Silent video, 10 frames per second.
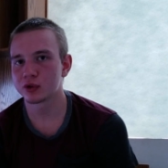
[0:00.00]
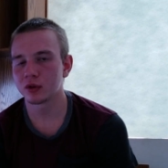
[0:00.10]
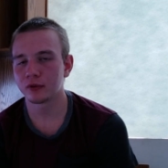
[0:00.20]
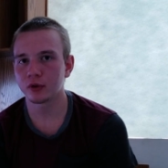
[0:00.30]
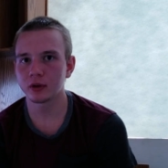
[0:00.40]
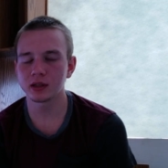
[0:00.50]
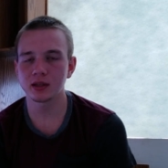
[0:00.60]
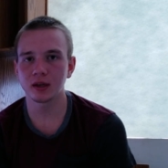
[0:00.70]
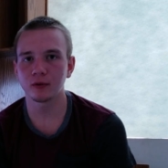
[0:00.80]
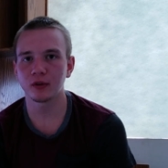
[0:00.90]
So if you're a
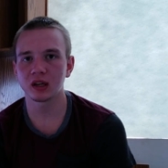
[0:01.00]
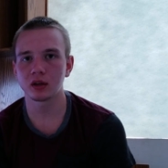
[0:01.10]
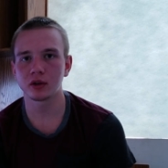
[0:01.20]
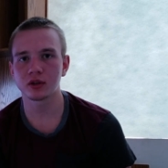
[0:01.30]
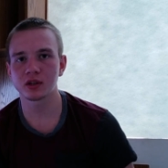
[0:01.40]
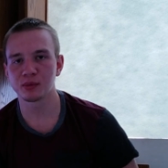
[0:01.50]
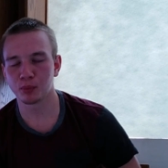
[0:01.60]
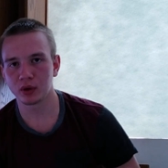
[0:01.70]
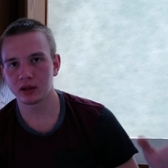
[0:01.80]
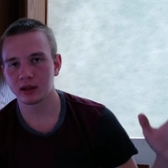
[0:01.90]
Nintendo fan and you're
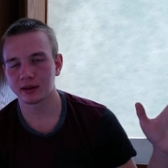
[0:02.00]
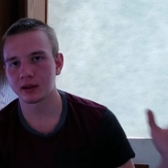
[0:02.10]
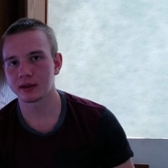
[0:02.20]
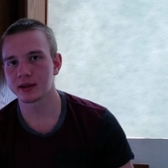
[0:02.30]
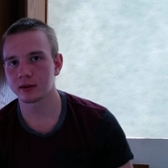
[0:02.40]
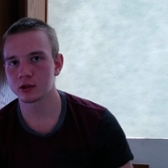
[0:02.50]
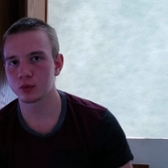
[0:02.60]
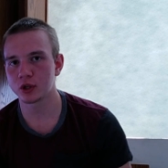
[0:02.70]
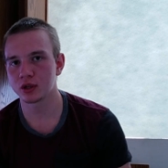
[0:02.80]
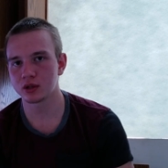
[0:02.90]
disappointed that the Nintendo
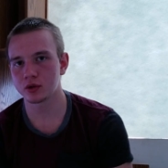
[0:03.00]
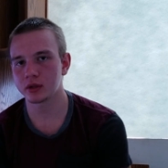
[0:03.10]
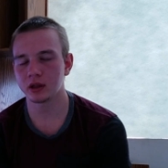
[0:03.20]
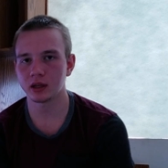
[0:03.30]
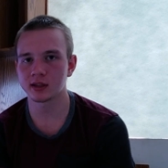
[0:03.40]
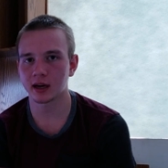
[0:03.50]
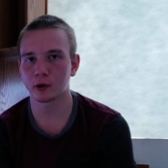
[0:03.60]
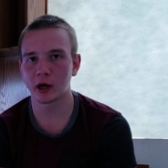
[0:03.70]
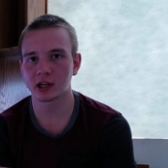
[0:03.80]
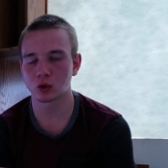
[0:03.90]
Switch is using the
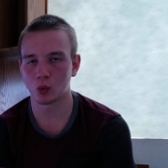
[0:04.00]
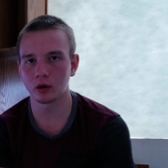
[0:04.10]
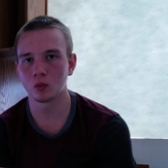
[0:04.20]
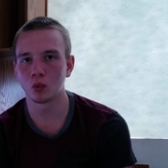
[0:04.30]
Tegra X one,